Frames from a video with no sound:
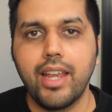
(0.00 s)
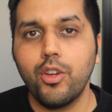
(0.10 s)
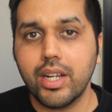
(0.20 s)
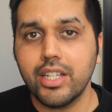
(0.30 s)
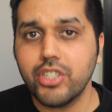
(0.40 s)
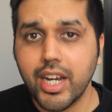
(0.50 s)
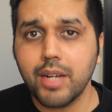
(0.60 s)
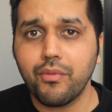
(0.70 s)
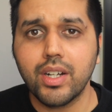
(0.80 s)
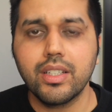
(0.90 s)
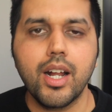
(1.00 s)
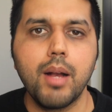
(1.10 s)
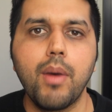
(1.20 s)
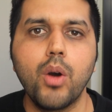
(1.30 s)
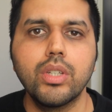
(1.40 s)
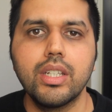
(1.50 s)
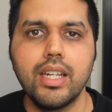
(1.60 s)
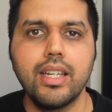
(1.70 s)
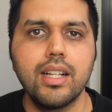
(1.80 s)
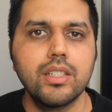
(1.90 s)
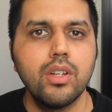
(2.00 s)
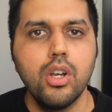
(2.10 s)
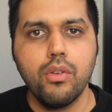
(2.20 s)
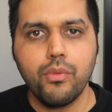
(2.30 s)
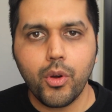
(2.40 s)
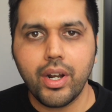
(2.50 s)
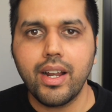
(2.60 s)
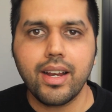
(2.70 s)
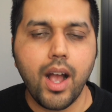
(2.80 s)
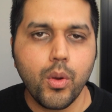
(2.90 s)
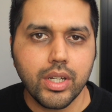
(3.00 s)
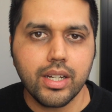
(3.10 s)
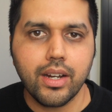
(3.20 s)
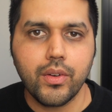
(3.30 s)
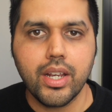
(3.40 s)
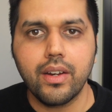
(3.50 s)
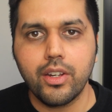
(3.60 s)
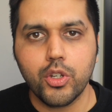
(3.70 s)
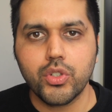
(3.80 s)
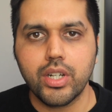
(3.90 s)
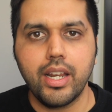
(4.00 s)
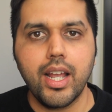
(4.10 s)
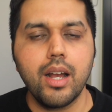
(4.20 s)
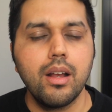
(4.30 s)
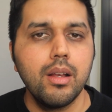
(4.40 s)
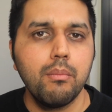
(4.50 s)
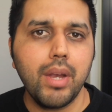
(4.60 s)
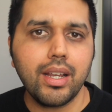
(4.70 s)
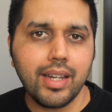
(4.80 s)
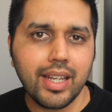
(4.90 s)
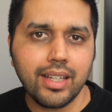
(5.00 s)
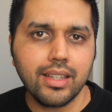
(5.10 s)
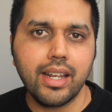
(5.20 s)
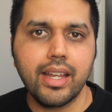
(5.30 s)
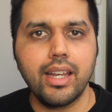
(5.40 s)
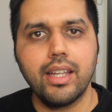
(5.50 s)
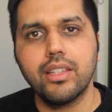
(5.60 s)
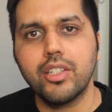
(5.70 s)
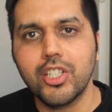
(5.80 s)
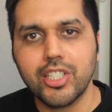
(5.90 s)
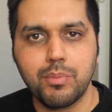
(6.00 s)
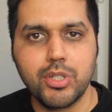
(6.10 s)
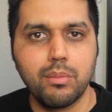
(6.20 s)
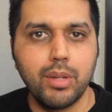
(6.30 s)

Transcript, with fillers: And you can check further about the details for an accounting career in Australia by clicking the link in the description